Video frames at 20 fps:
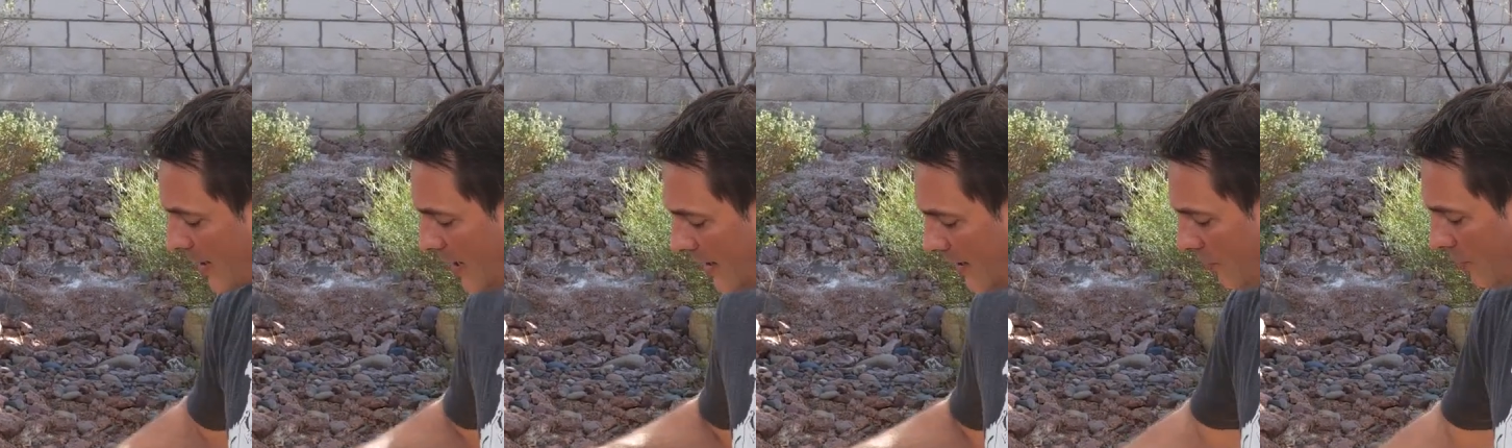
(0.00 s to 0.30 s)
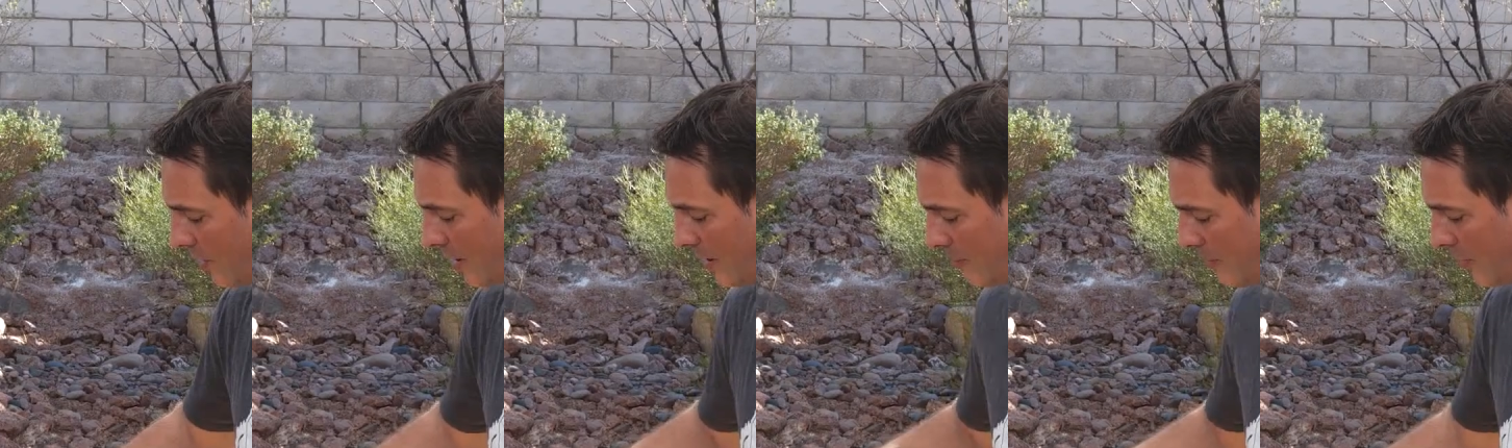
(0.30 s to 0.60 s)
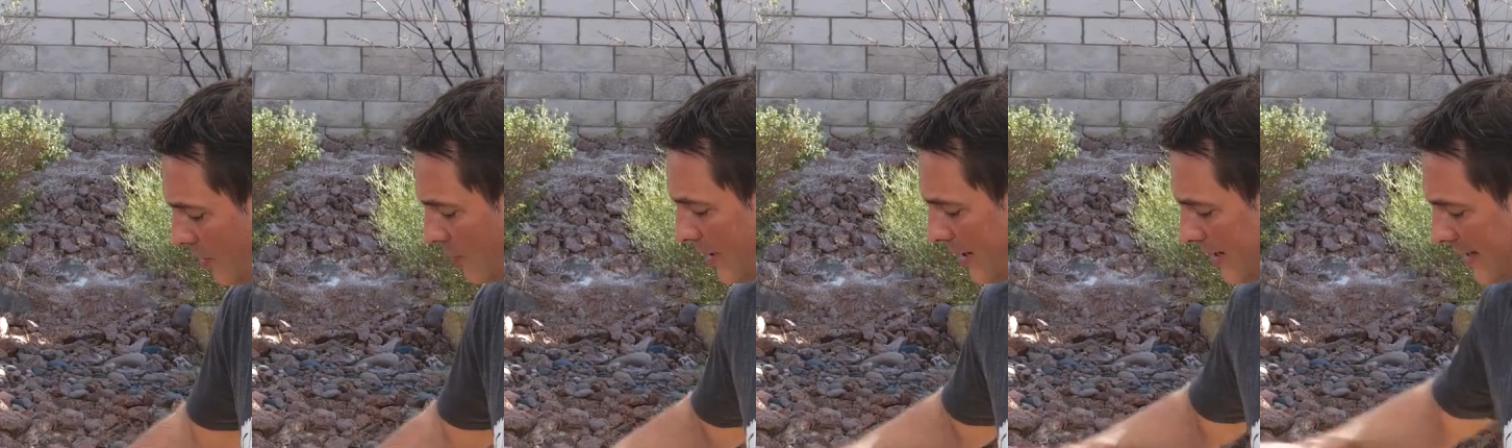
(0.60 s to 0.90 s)
that we're gonna
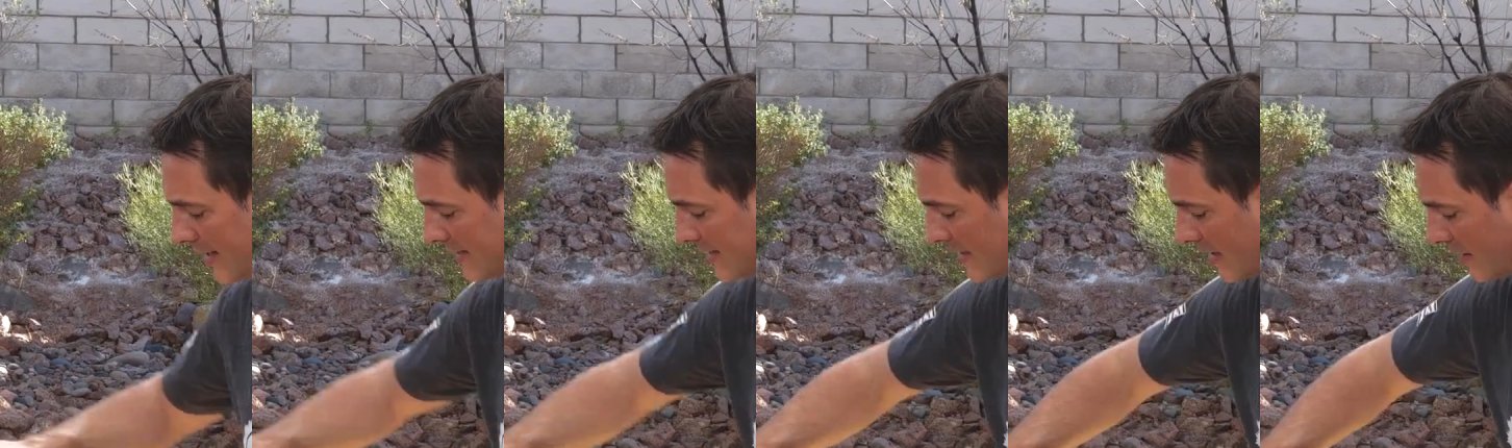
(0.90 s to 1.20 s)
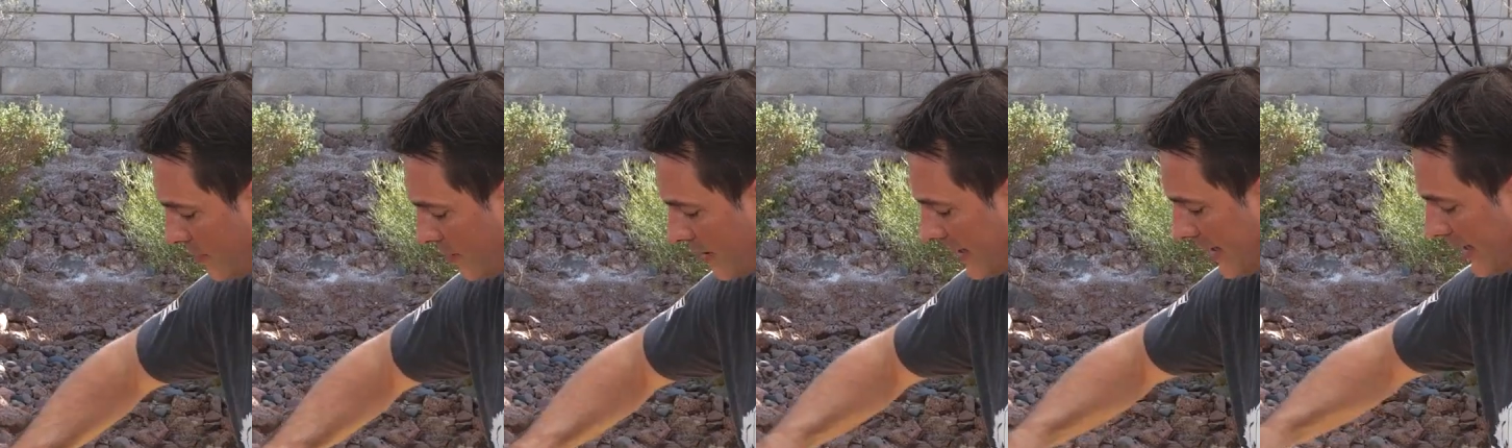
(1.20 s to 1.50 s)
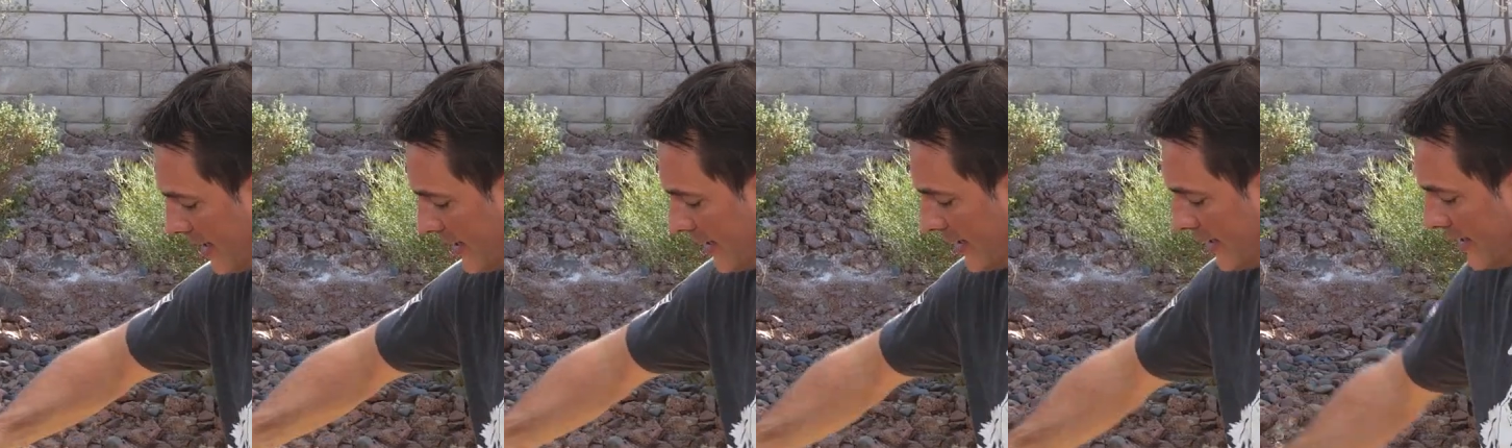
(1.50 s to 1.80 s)
put right next to the
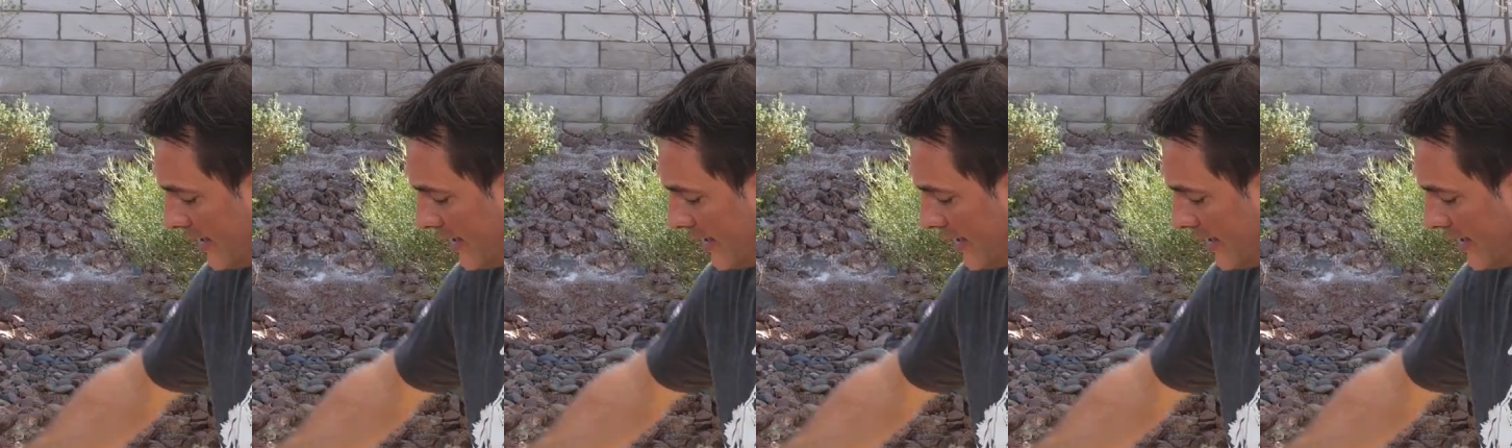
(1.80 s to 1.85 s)
plate.